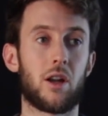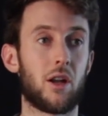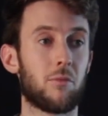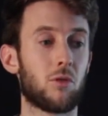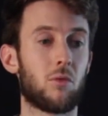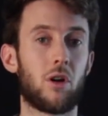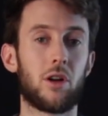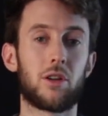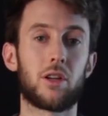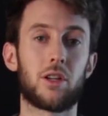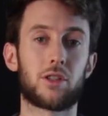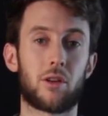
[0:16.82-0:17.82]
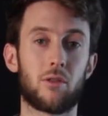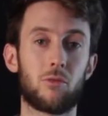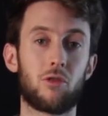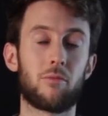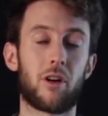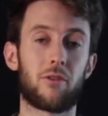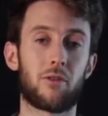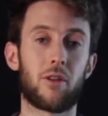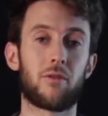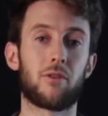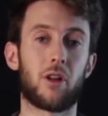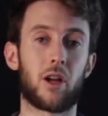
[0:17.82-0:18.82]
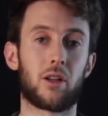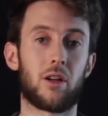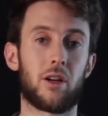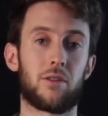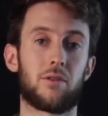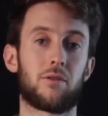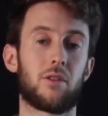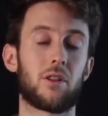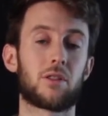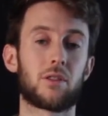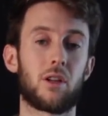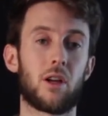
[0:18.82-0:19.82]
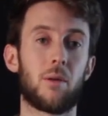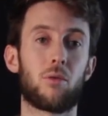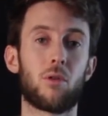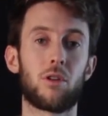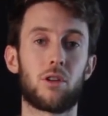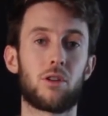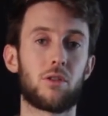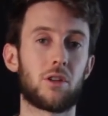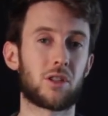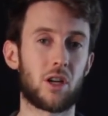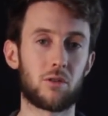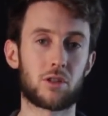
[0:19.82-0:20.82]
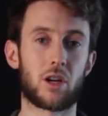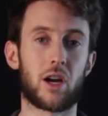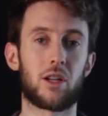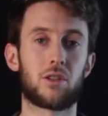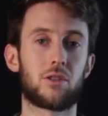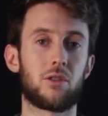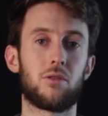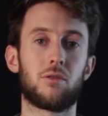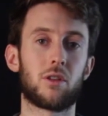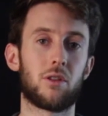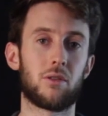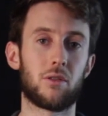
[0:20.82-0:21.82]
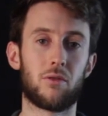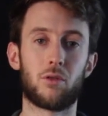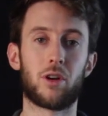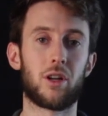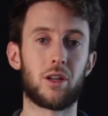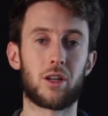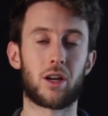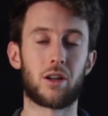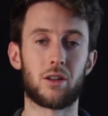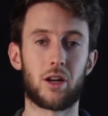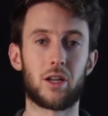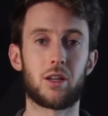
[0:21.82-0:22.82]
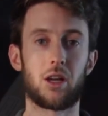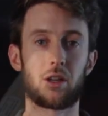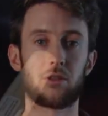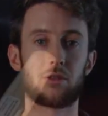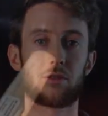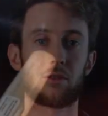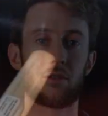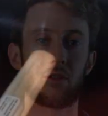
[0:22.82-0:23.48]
Number one is I removed my front flying lines. It's important to do this outside so you can avoid any kind of line tangles.